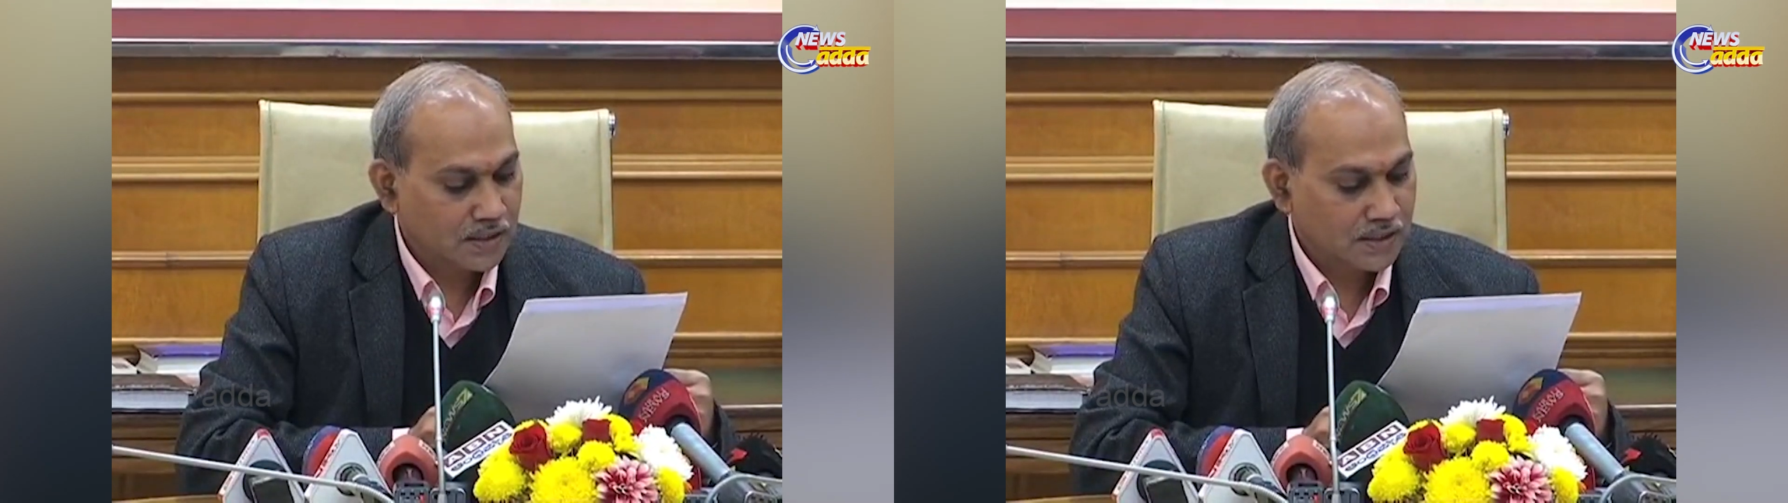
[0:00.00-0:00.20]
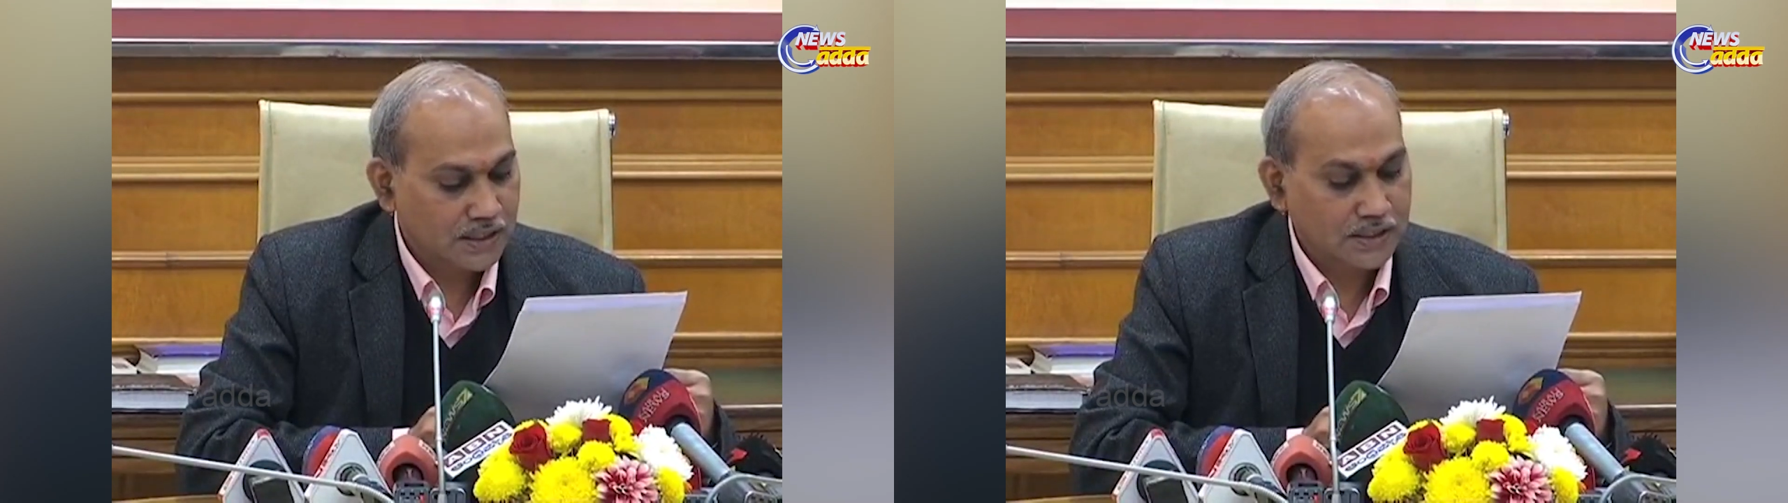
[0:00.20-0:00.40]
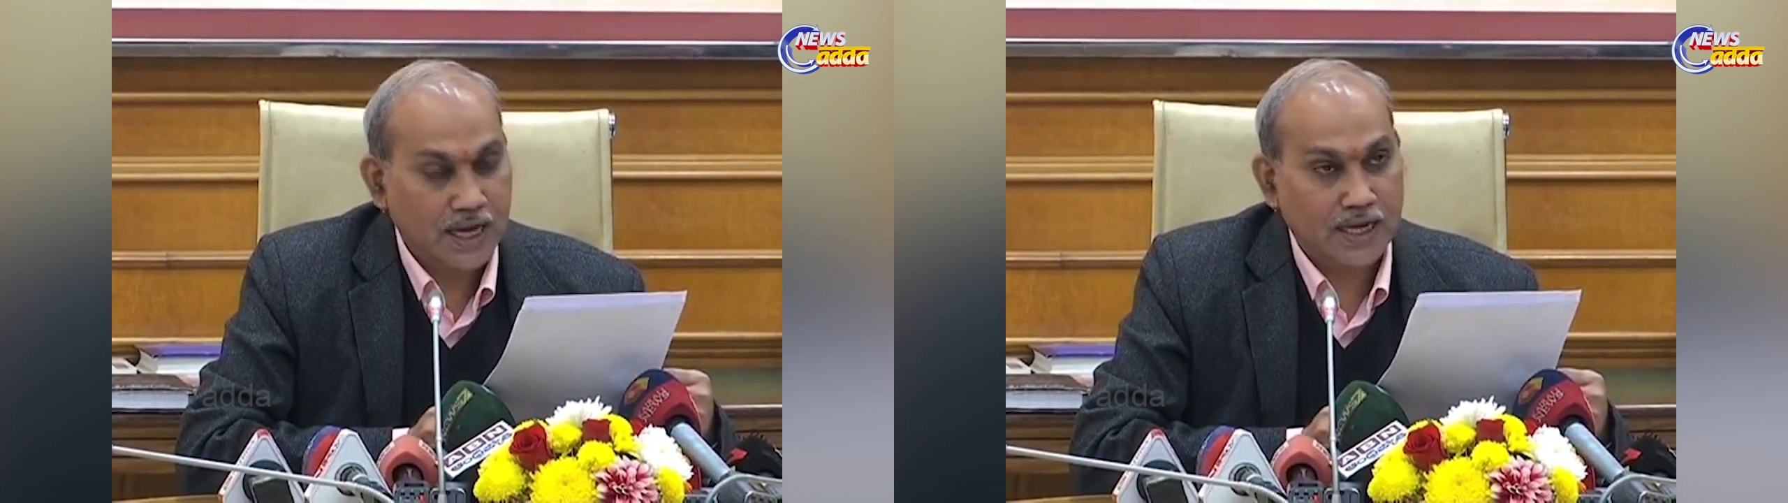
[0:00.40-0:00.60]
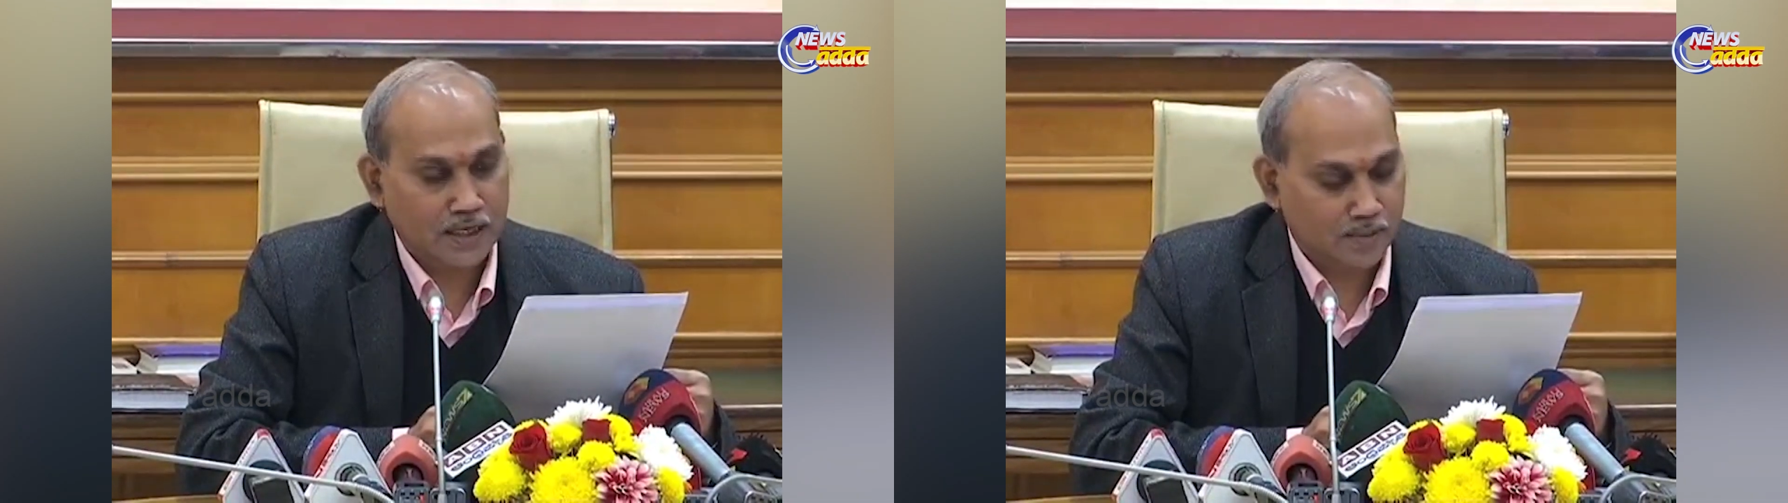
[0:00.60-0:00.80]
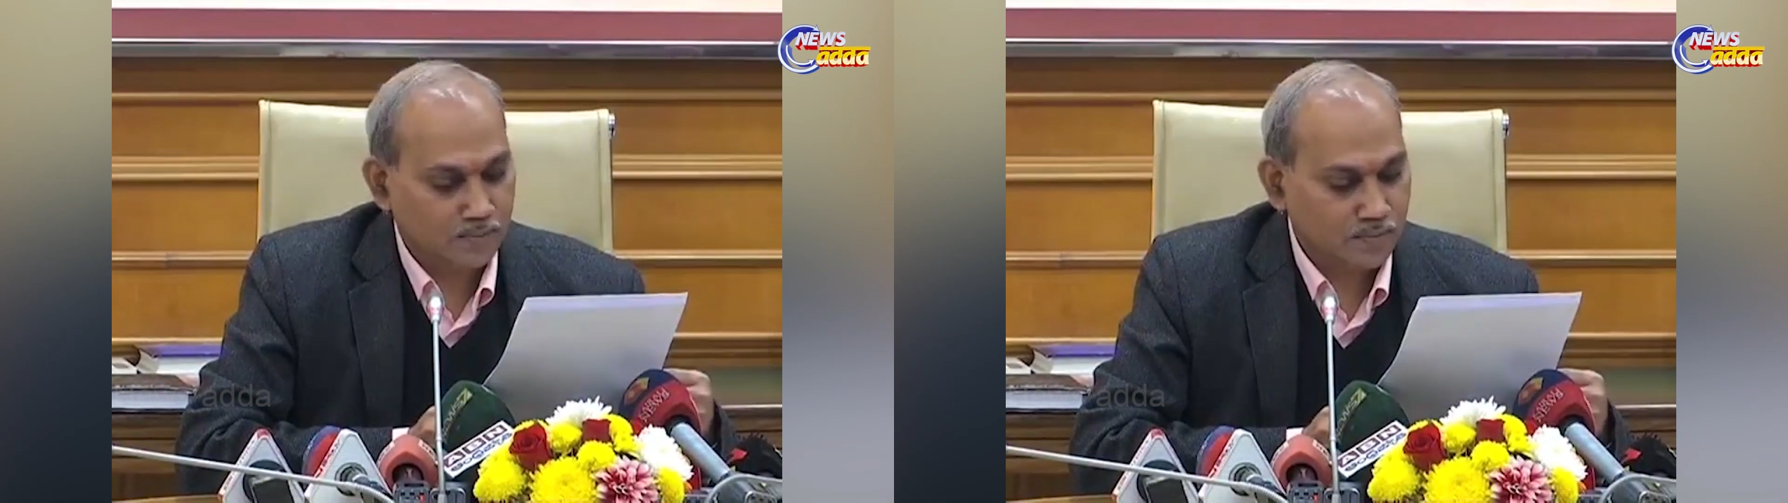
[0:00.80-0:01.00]

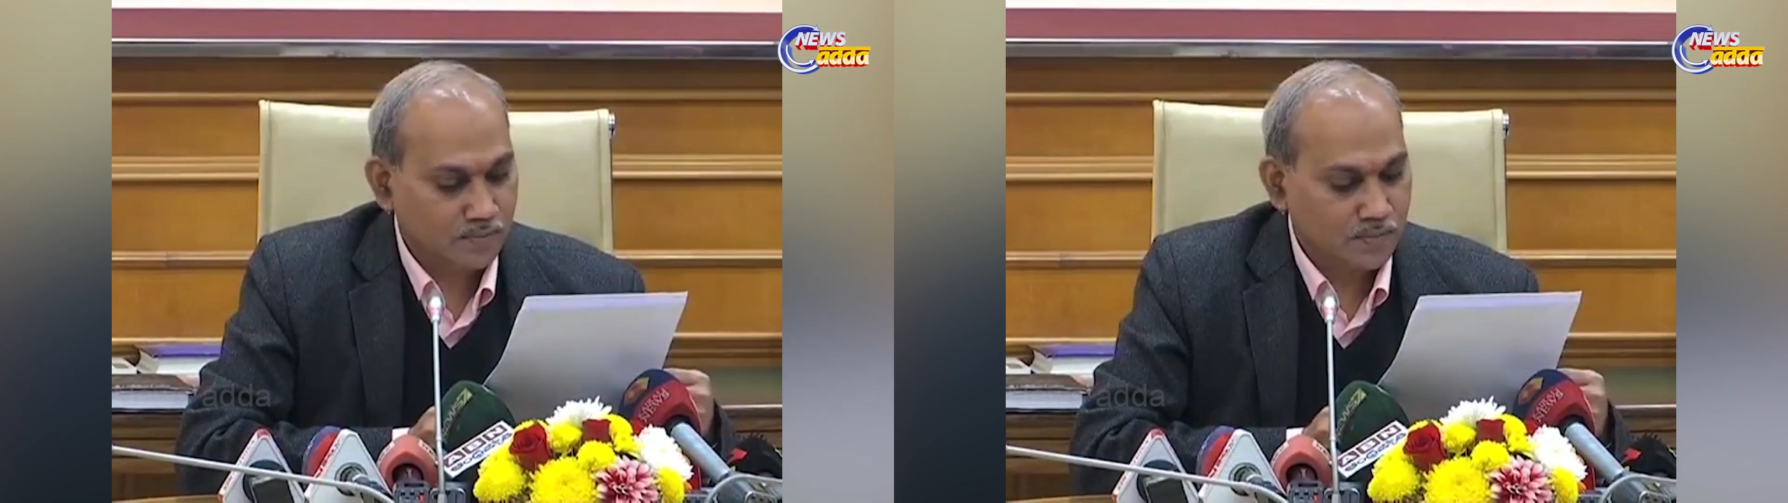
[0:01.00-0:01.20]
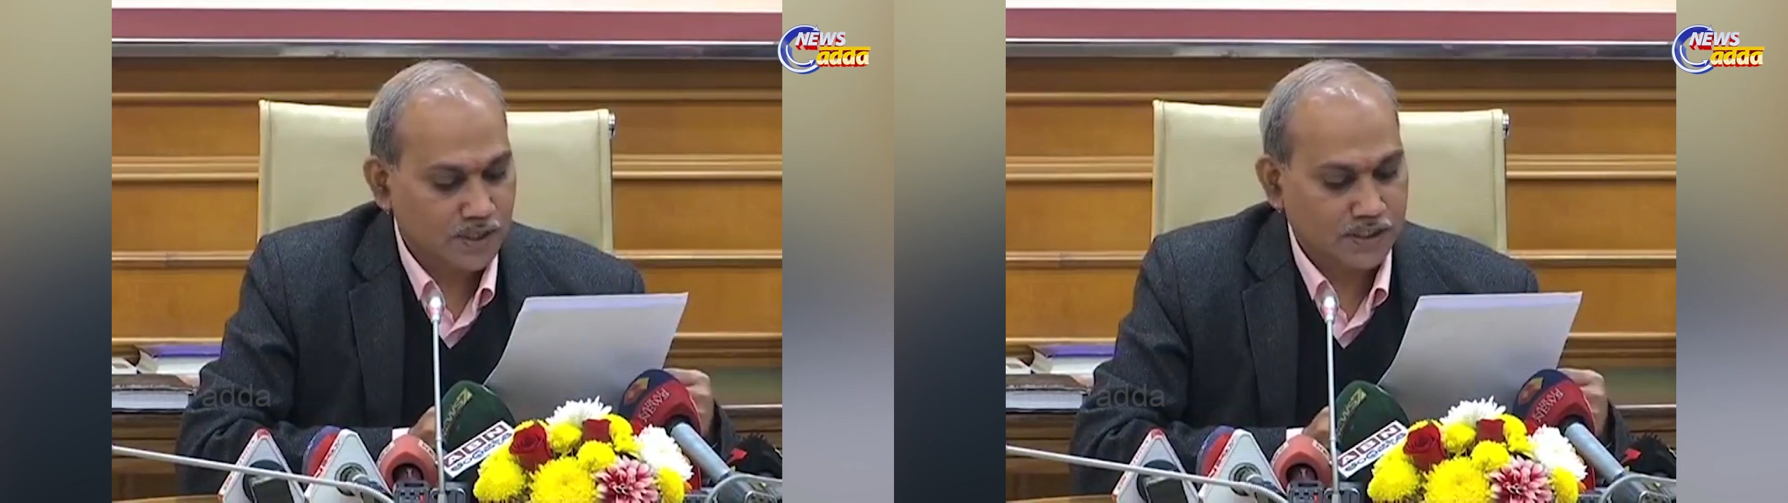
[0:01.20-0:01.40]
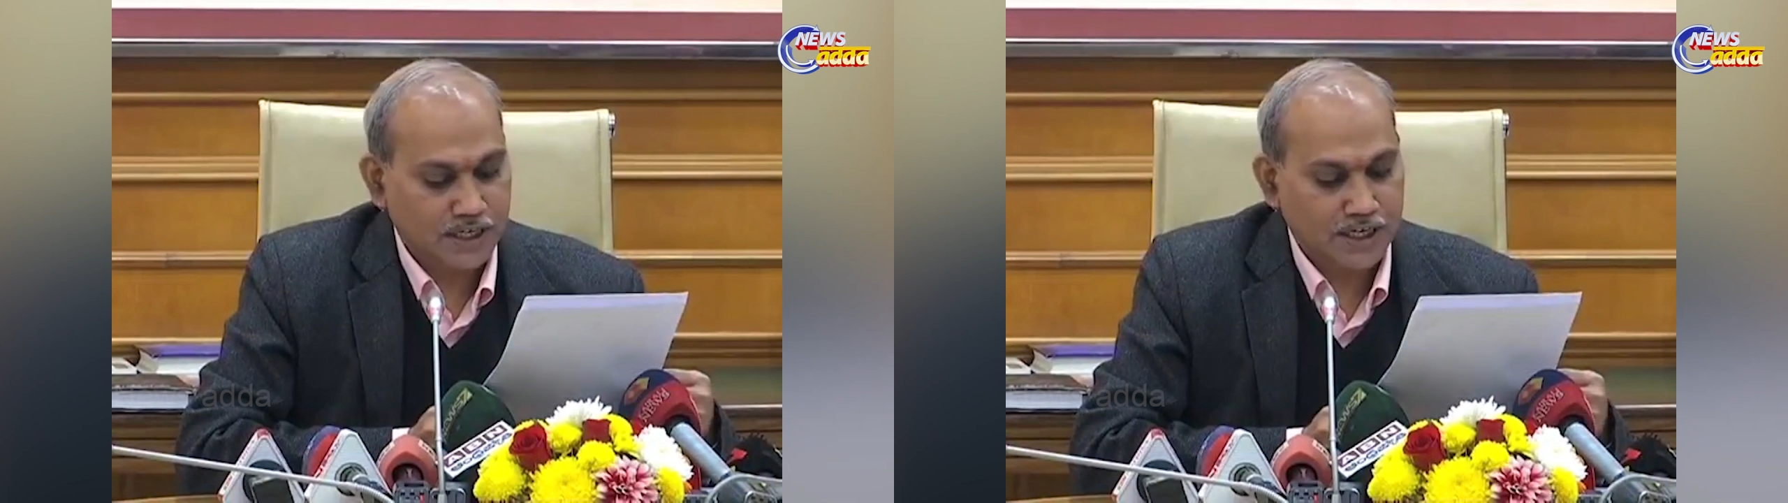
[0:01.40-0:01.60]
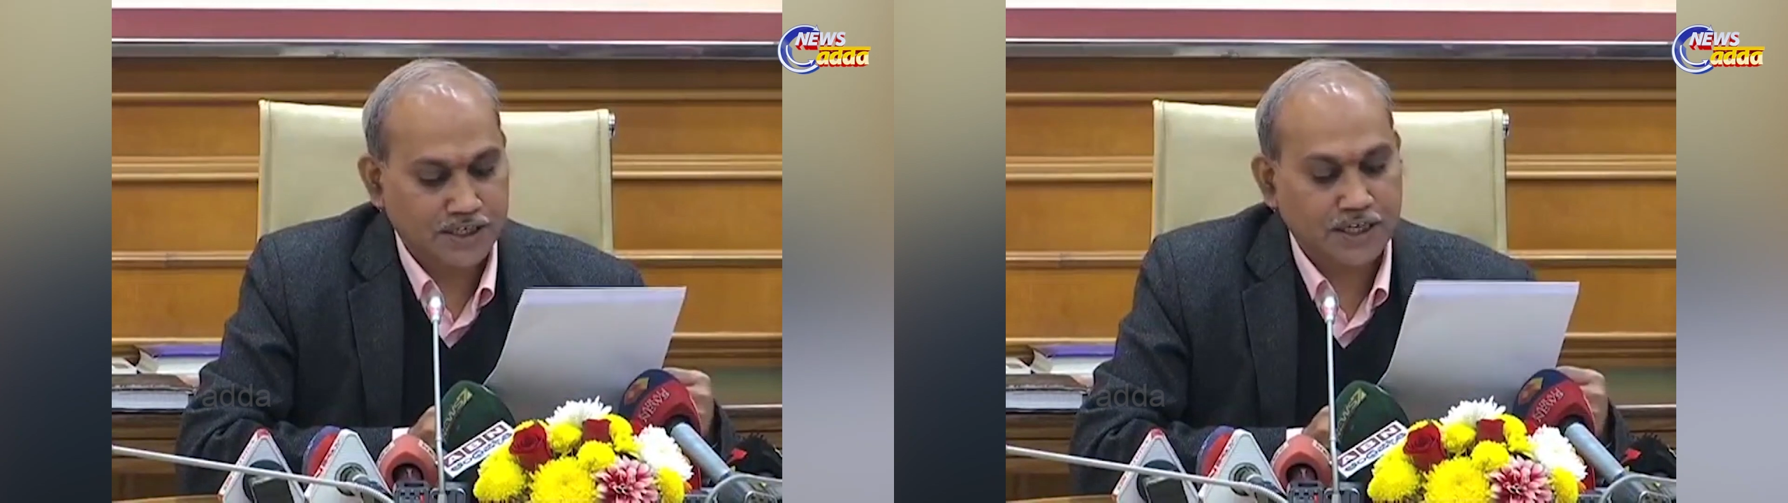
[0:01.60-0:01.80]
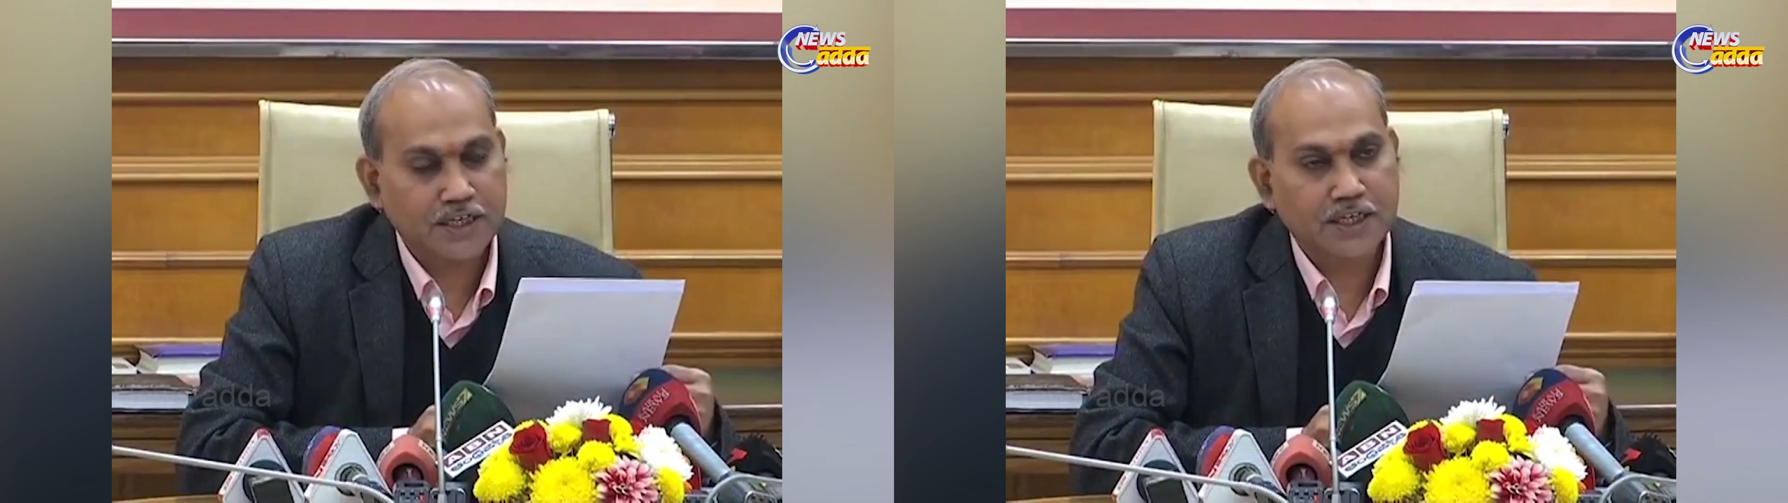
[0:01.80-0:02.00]
Sitayanam, it is a literary